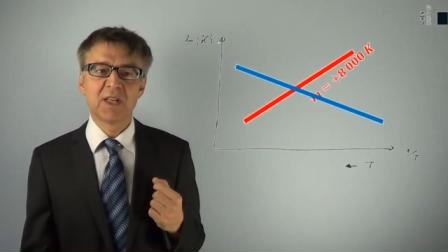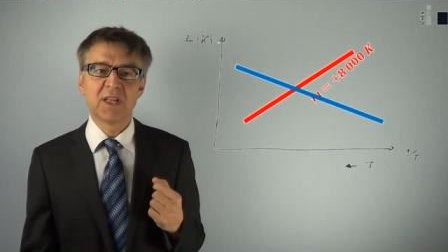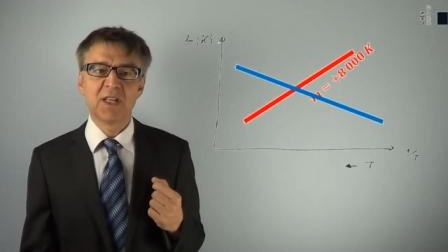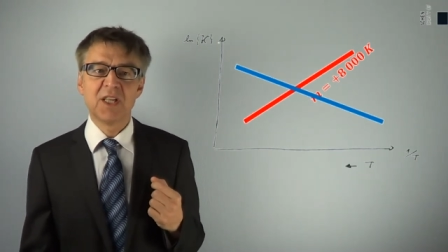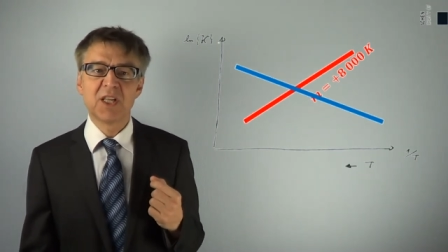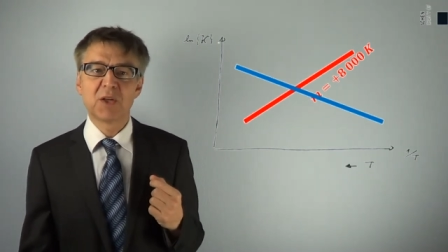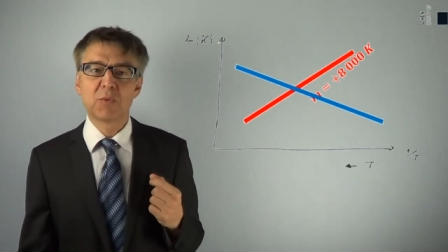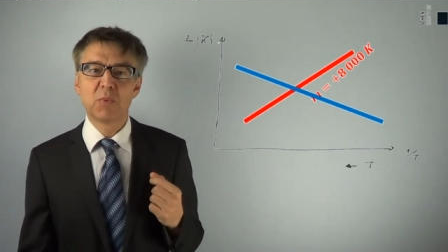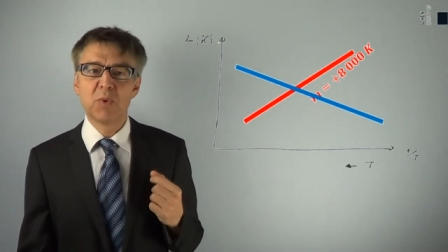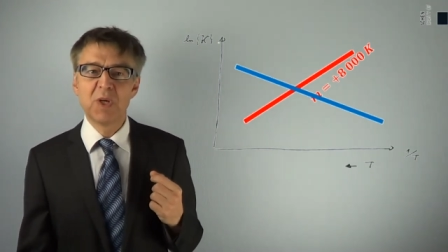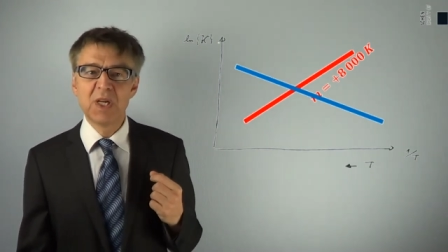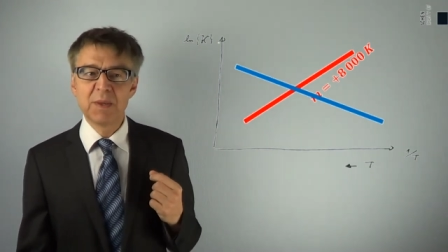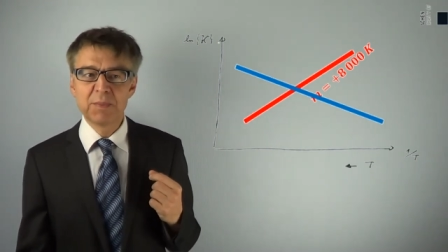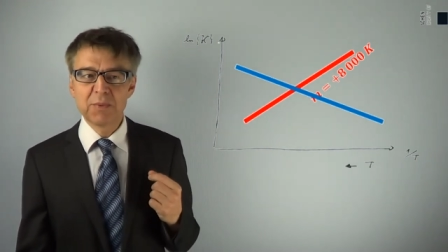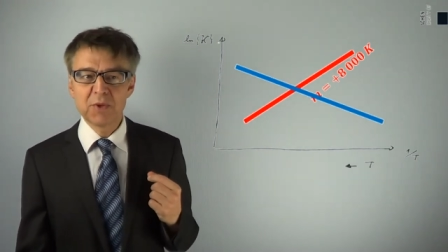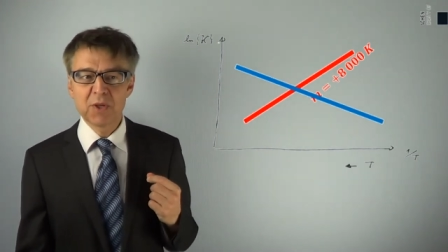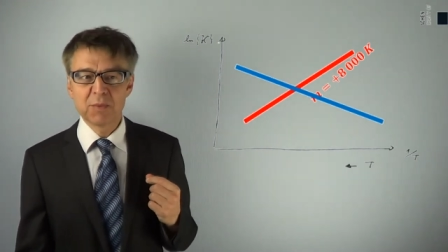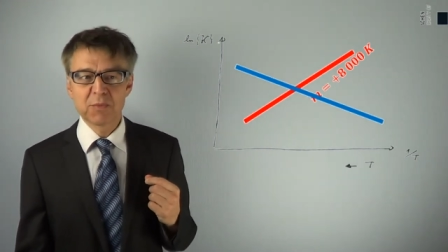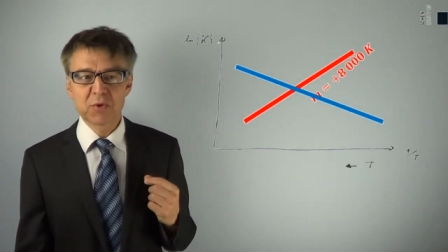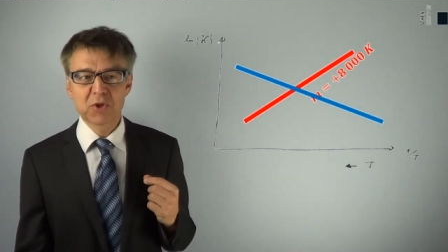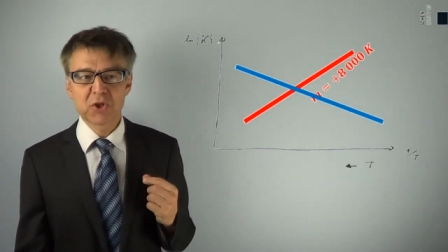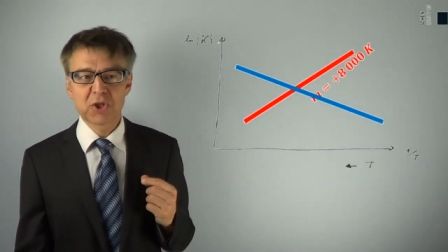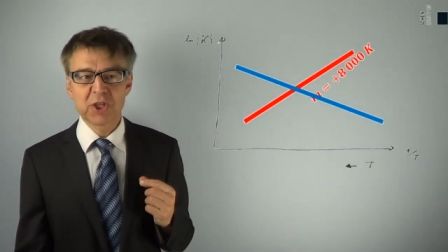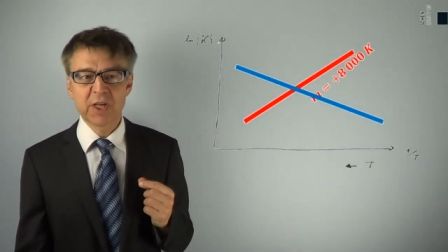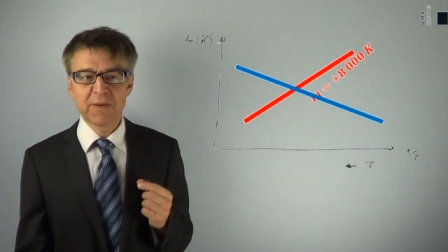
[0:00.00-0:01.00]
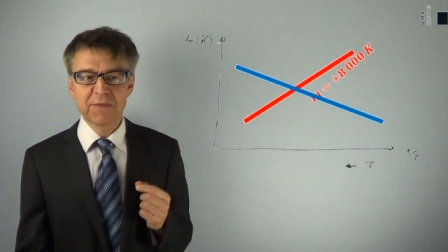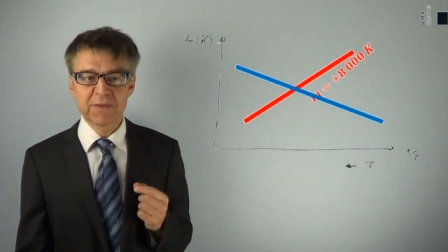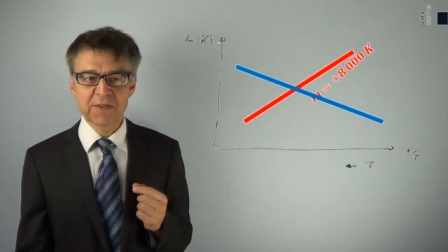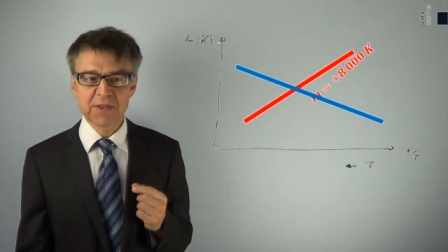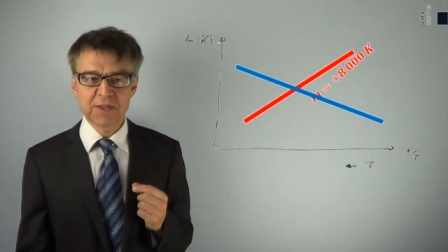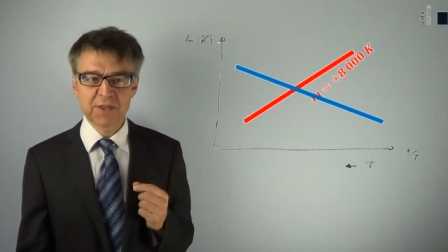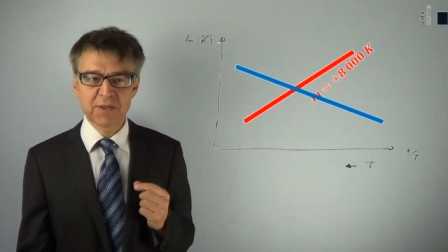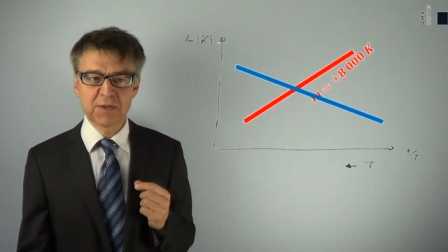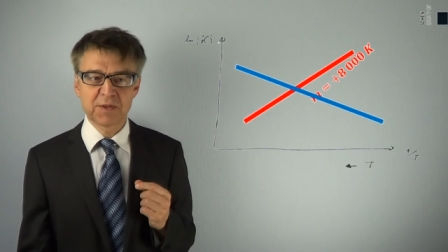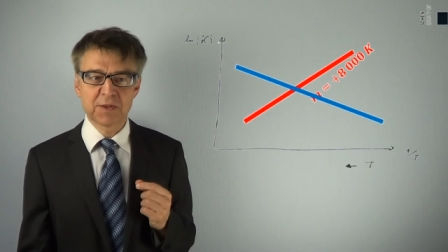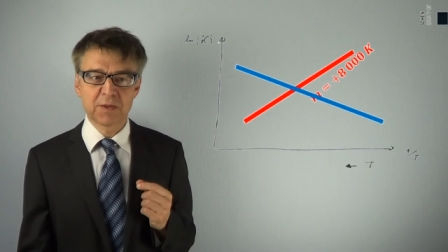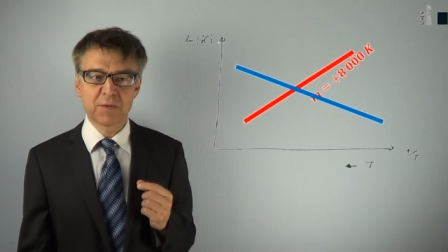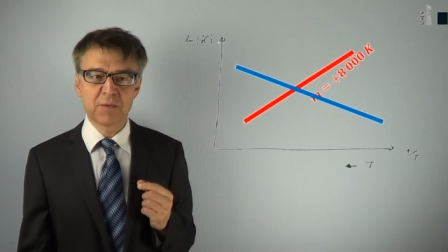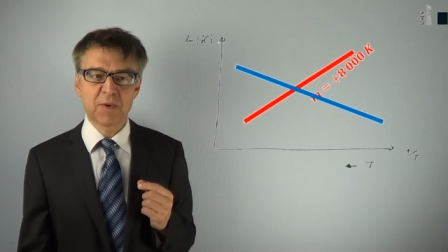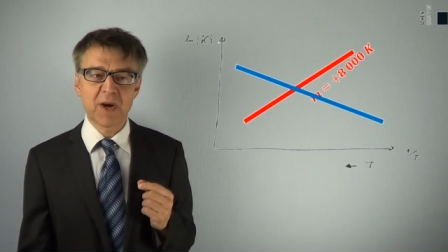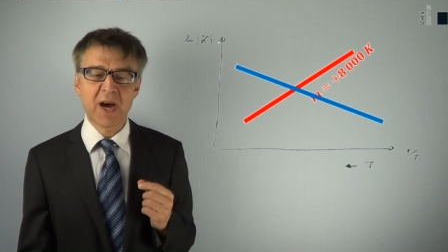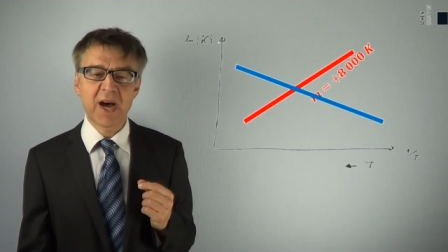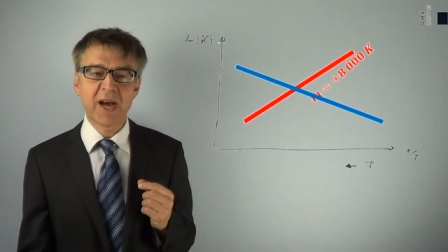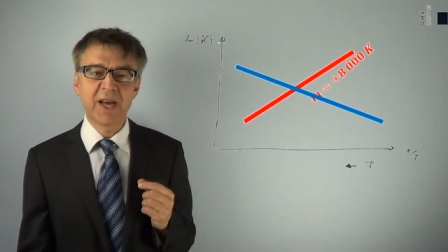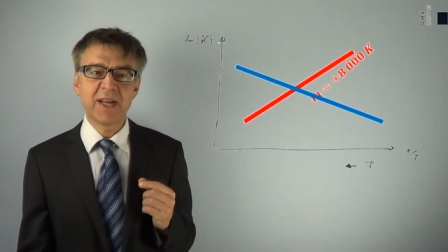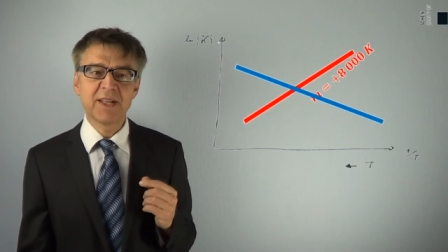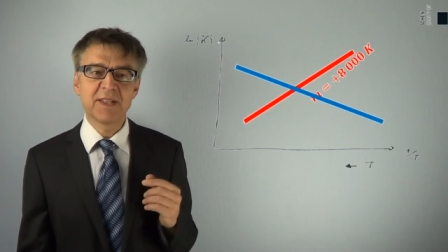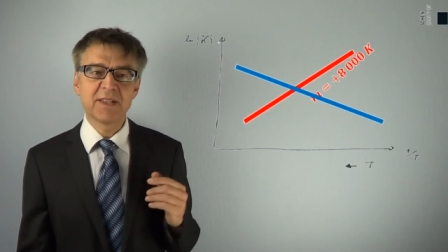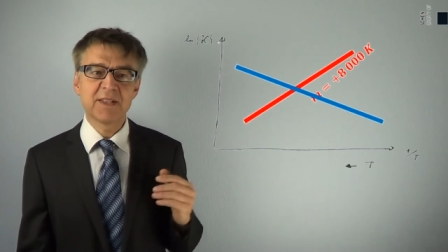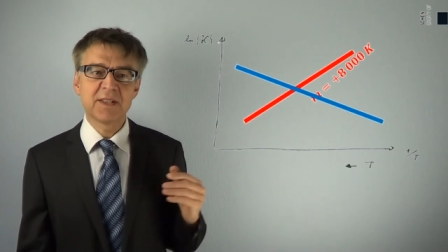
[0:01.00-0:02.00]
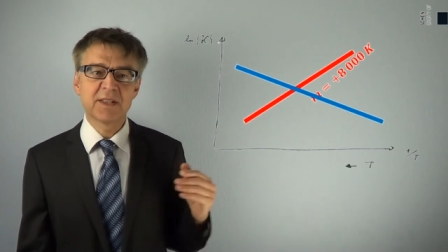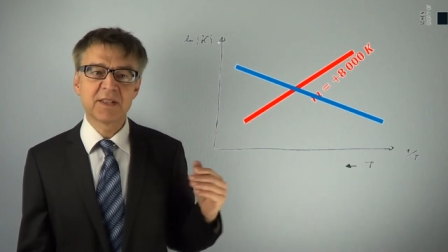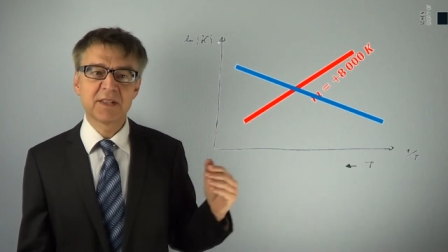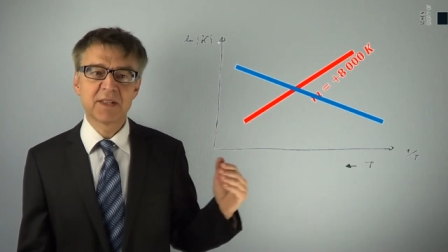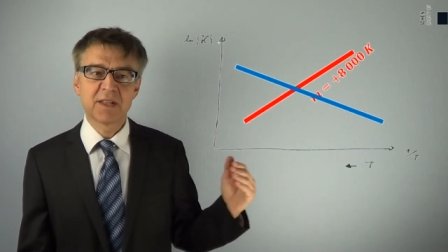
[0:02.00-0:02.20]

equilibrium shifts to the right